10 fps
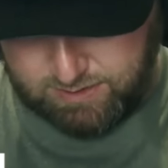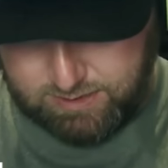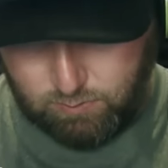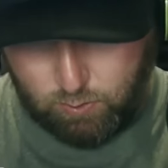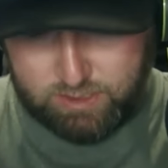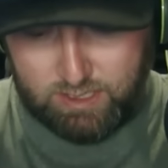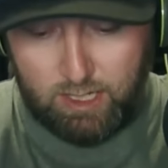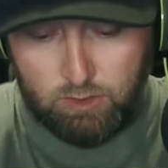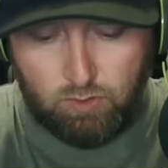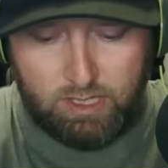Let's see what it was
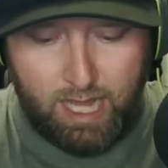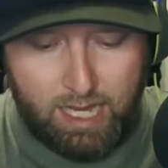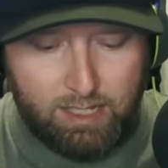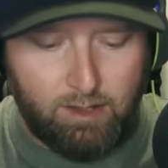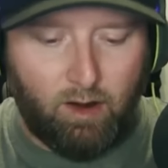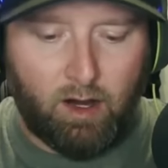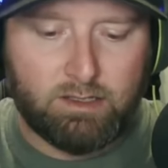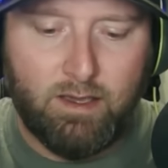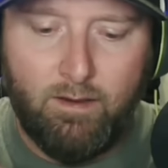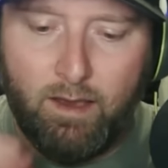180 yards.